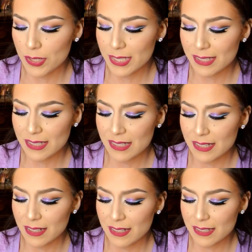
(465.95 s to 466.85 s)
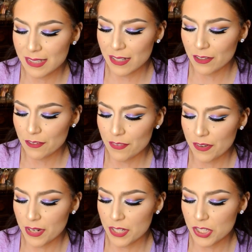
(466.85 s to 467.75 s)
It says this is a concealer,
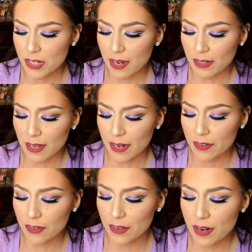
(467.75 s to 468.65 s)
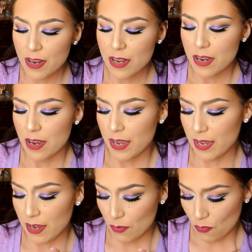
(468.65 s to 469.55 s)
foundation, highlighter
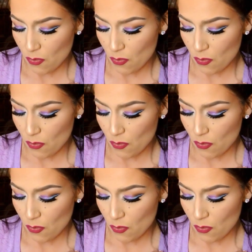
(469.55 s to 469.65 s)
in